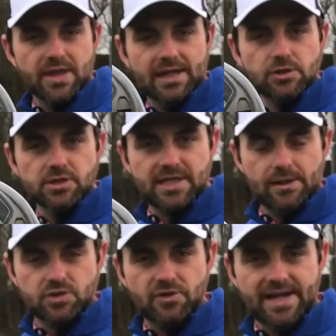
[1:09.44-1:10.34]
so that does
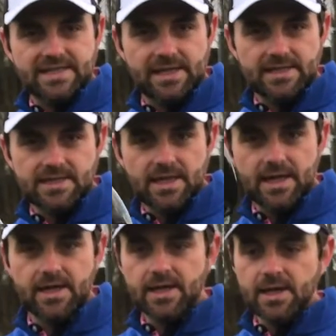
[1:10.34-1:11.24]
counteract against
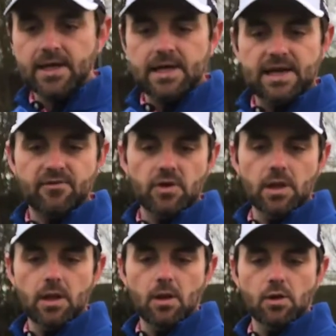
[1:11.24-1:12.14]
that. And I've got
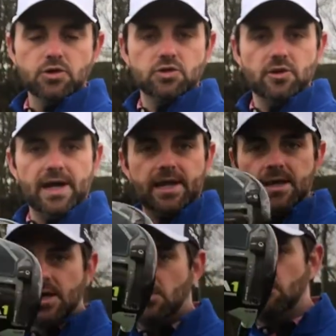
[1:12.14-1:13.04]
the launch
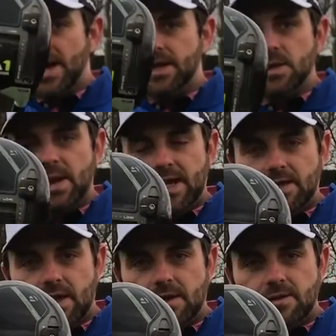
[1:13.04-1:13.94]
track right at the back
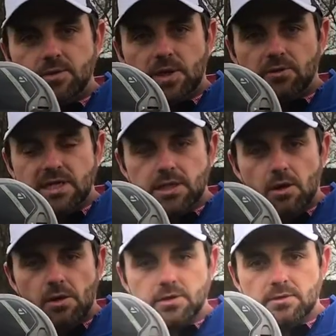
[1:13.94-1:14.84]
there to increase
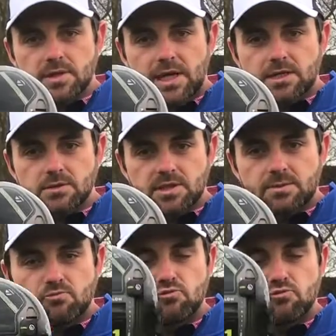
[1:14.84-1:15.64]
launch. Okay, so it